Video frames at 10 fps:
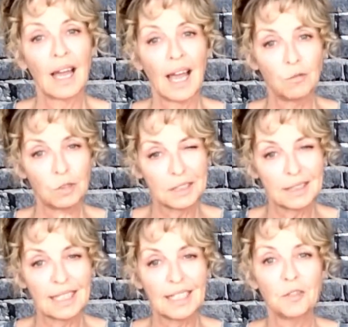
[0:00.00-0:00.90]
I will
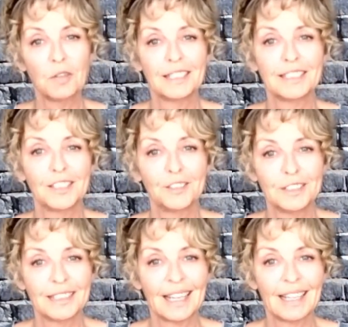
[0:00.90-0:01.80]
see you on
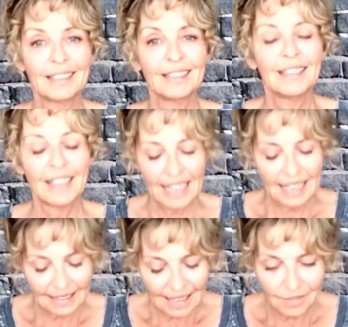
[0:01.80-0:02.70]
Tuesday
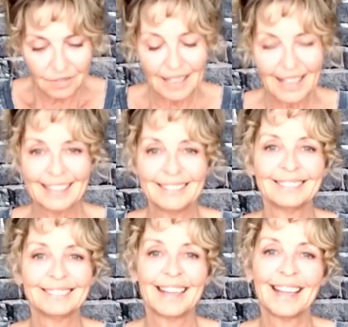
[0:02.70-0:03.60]
in love, light,
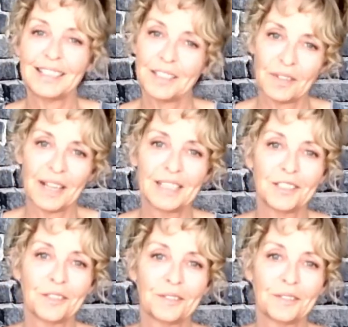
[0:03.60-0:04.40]
and divine truth.